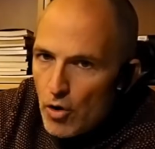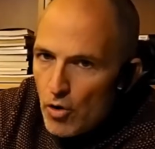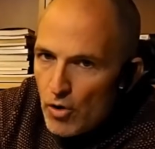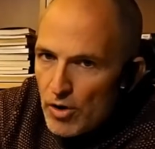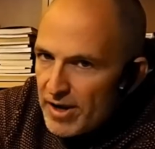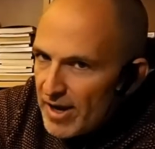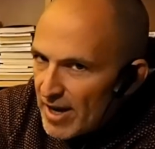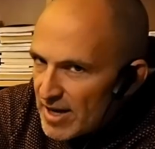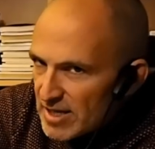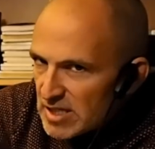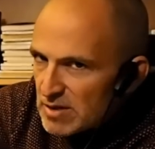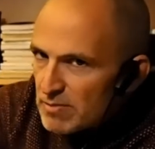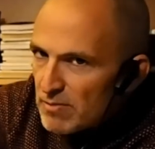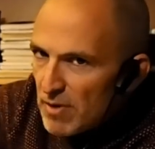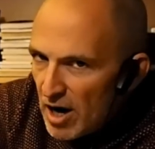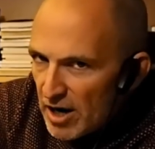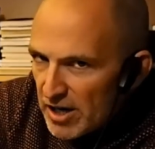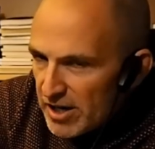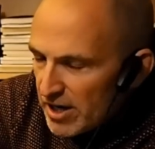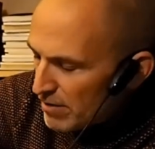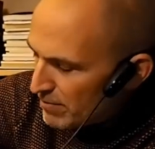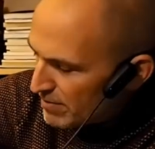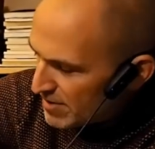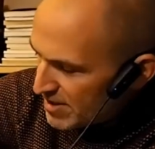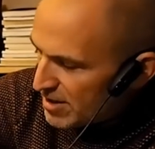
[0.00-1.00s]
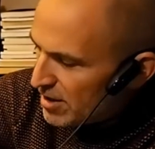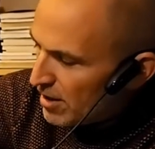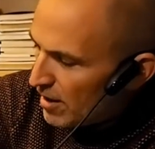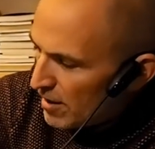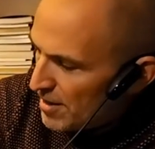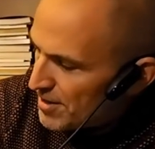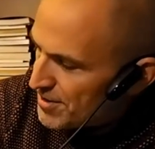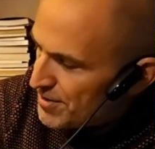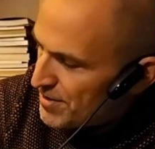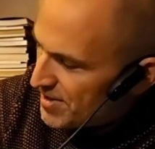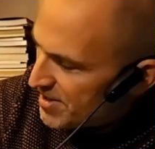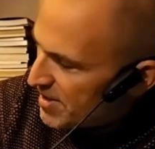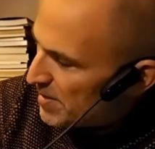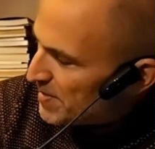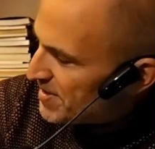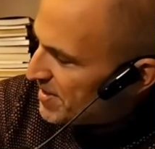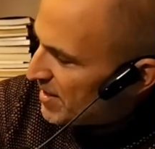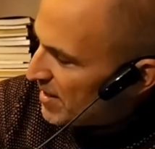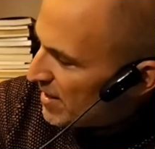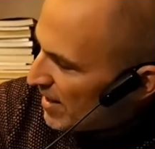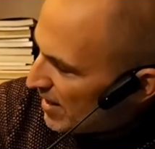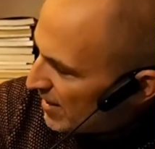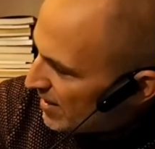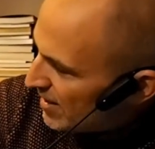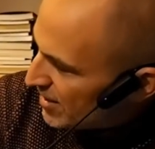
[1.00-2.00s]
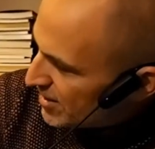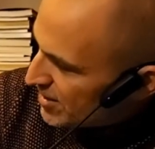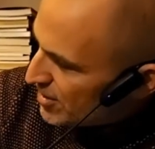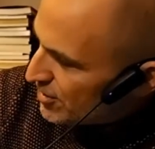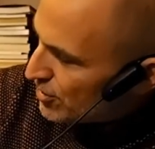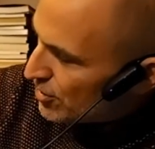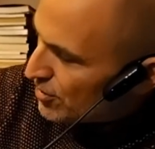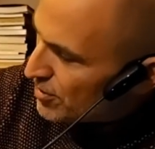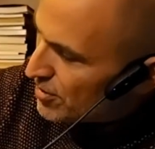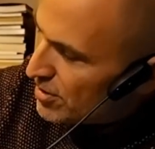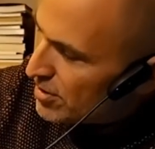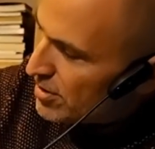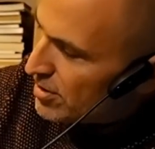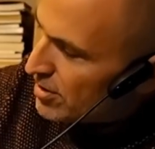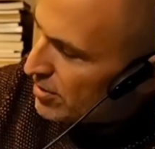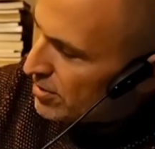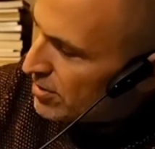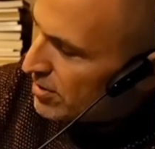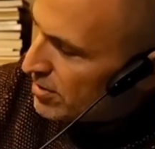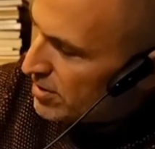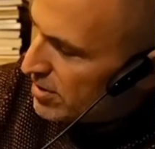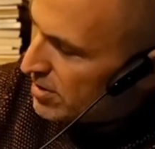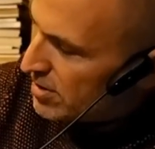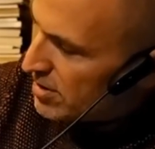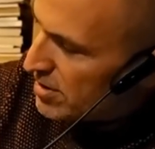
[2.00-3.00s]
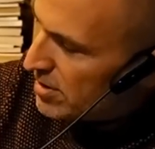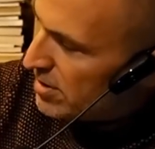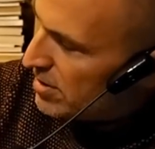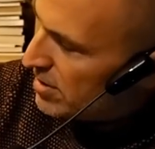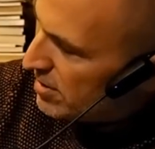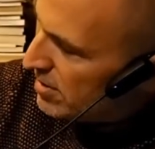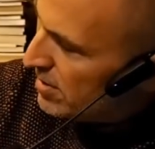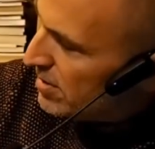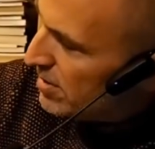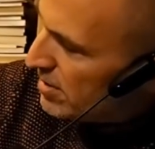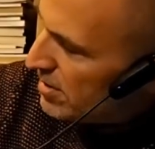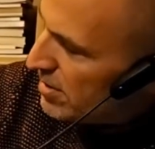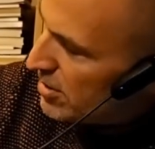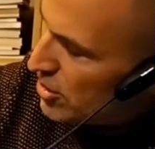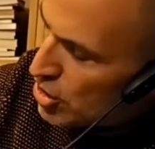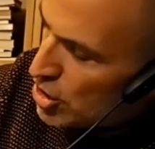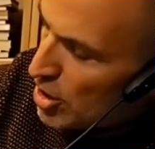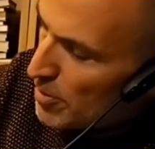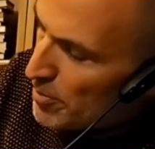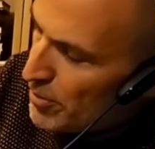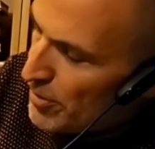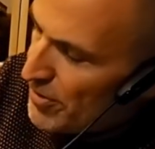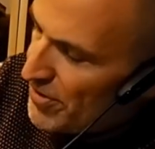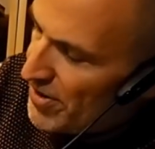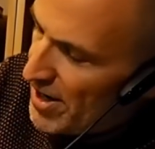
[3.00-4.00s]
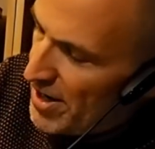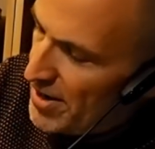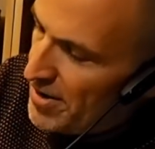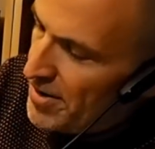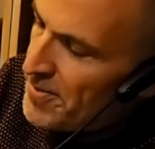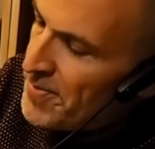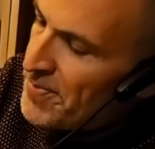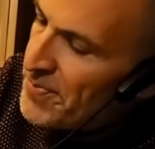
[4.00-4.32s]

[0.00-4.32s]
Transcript: gas marking with colors or something like that. Don't jump on that.